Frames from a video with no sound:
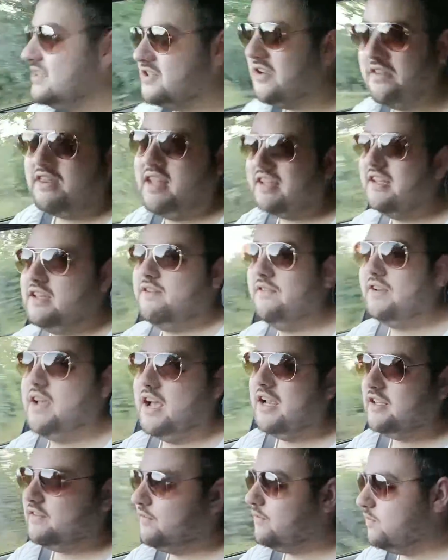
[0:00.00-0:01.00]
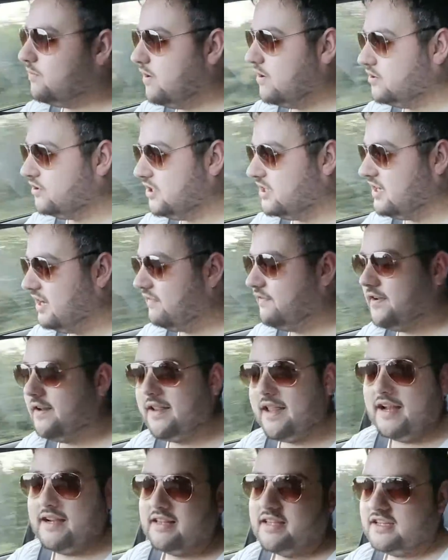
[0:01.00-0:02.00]
So thank you guys for watching. If
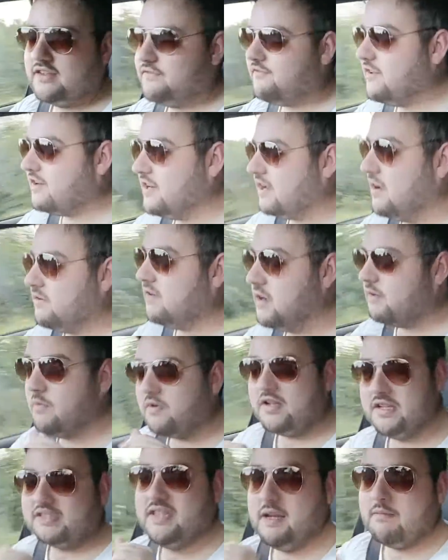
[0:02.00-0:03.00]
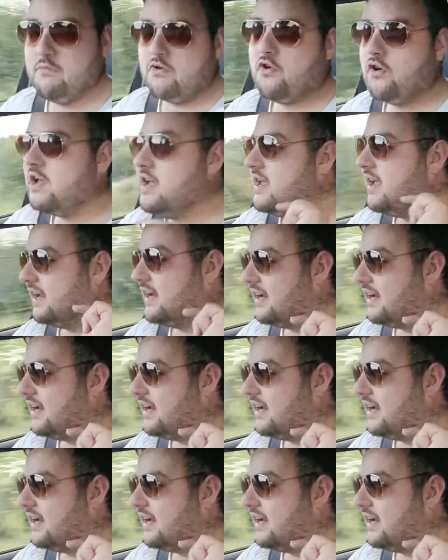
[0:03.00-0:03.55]
you like this video and you want to see more,